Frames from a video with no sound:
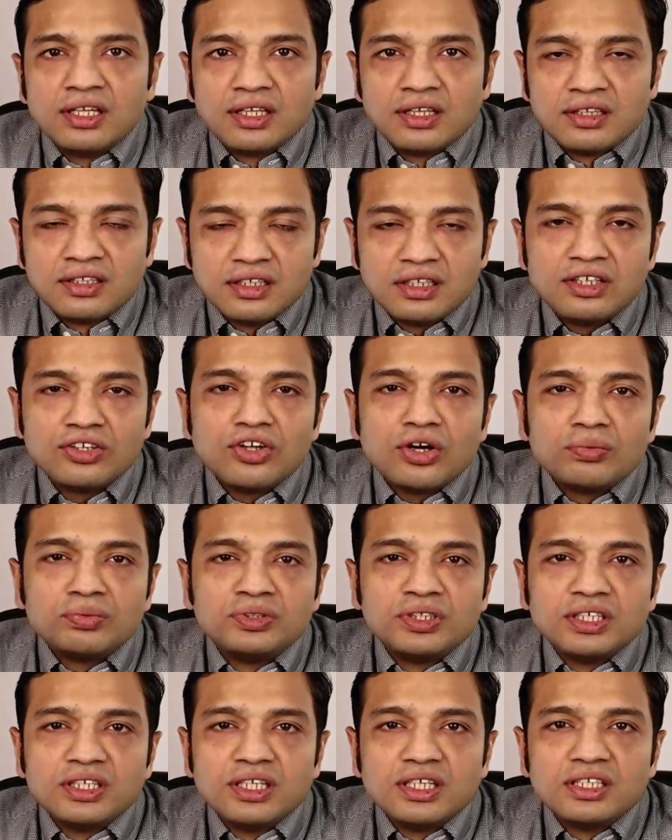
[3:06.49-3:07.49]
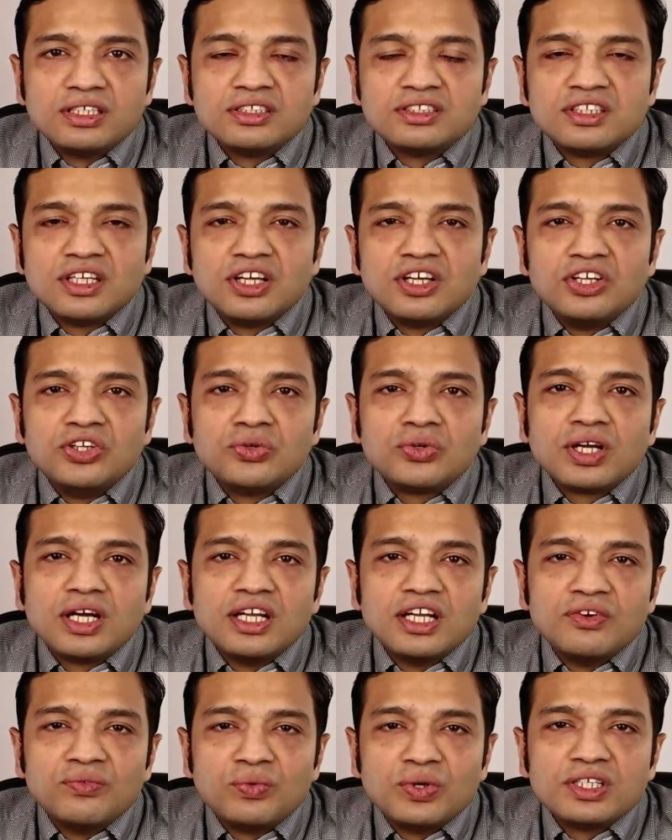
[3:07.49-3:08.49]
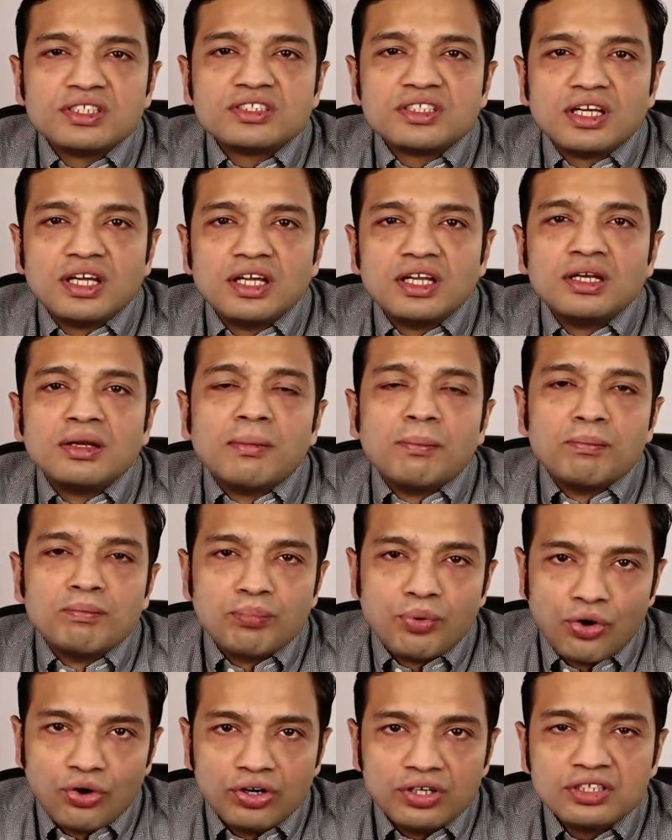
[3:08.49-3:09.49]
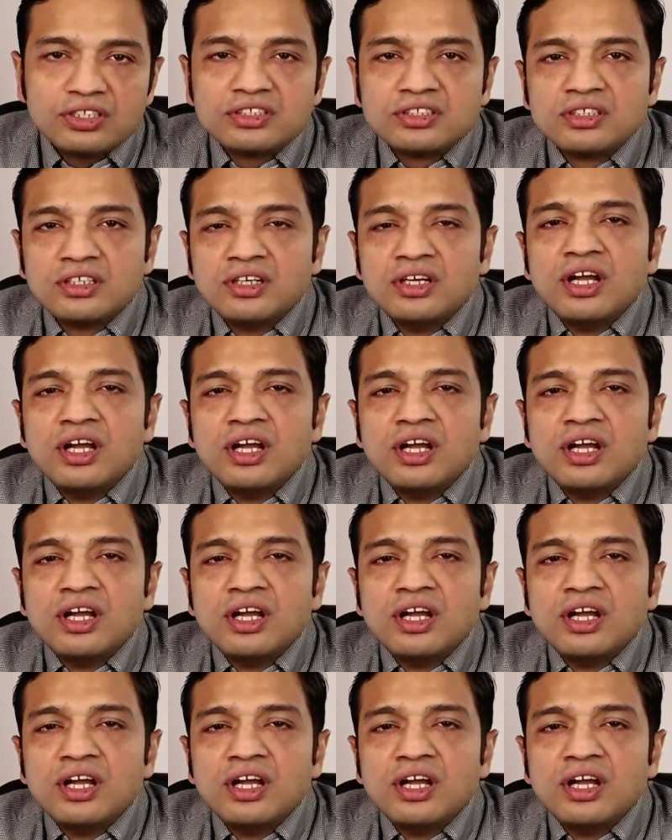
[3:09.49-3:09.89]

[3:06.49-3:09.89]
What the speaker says: Third option is you can invest in bonds.